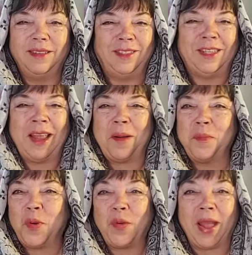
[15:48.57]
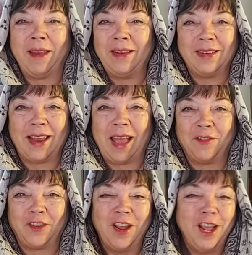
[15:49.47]
Zal broke out into
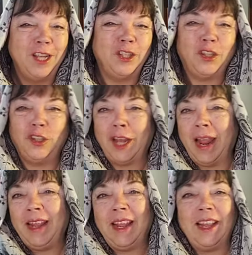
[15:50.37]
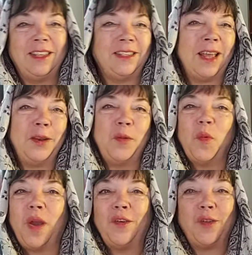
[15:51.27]
laughter, shaking his head in
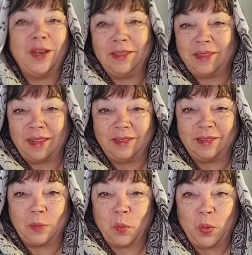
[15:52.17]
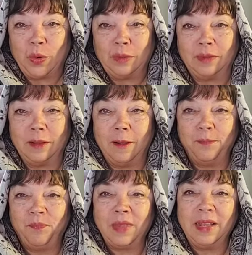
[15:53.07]
wonder at his son's words.
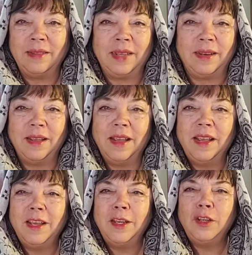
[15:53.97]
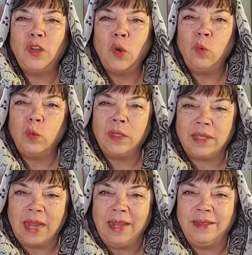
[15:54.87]
He said, Don't
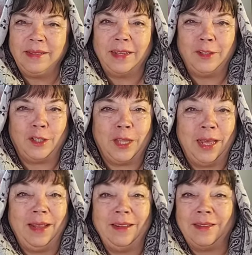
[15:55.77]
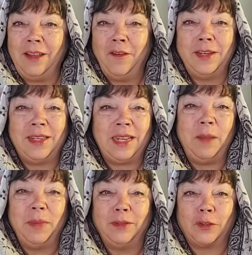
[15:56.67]
say such things. Even
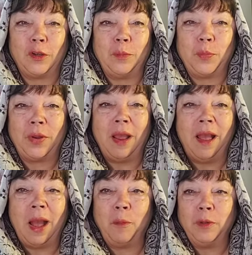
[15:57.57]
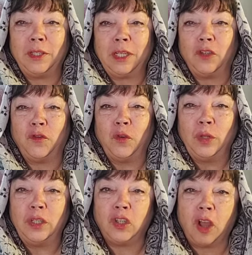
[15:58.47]
demons couldn't put up with such
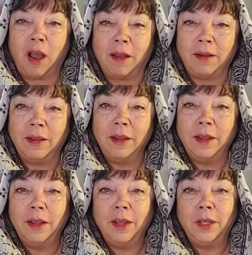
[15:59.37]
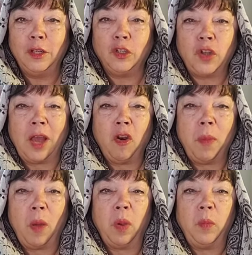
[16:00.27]
foolish talk. You chatter
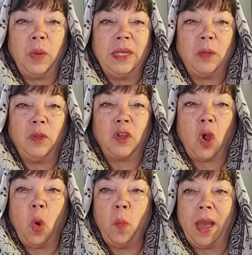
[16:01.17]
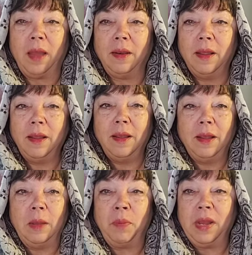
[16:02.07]
about what we did with Kobad,
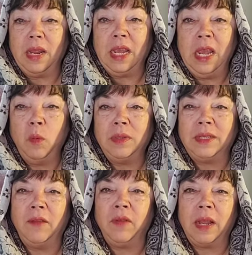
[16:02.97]
but he was living